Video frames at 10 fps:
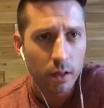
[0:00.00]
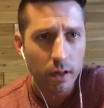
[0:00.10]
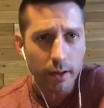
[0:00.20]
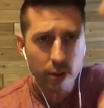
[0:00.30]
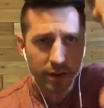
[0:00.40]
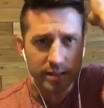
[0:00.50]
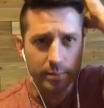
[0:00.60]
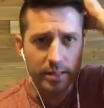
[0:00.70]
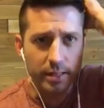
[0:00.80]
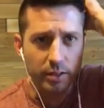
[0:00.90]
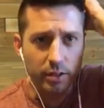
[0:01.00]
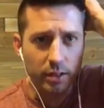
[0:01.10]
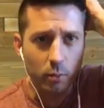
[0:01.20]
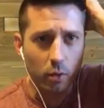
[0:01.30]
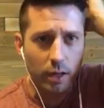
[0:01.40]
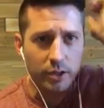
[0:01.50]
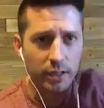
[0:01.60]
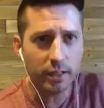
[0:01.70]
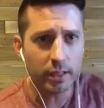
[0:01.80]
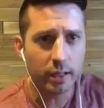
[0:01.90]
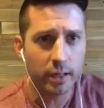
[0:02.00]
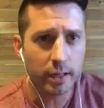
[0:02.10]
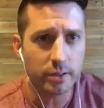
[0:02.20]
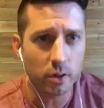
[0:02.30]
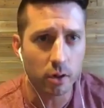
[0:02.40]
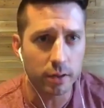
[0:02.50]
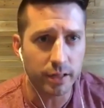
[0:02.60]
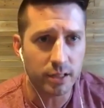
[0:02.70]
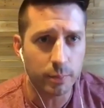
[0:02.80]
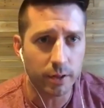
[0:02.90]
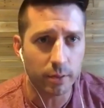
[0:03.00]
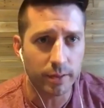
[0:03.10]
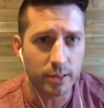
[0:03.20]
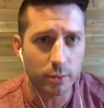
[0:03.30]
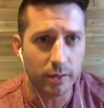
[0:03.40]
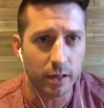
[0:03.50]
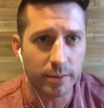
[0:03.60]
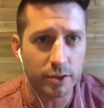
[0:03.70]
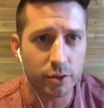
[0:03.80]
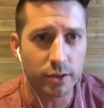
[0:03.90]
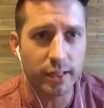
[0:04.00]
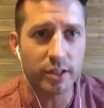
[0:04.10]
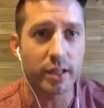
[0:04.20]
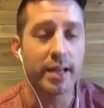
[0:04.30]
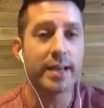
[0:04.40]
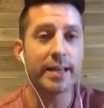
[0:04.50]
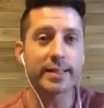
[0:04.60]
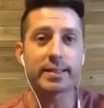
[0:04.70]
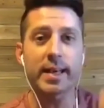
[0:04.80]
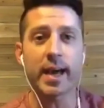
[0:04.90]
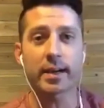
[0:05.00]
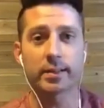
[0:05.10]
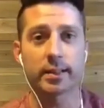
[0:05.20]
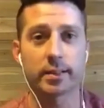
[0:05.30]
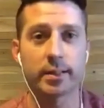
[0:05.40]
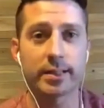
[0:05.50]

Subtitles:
I know that because I'm intentionally watching it. It's all an experiment, so we've got to be strategic. Exactly.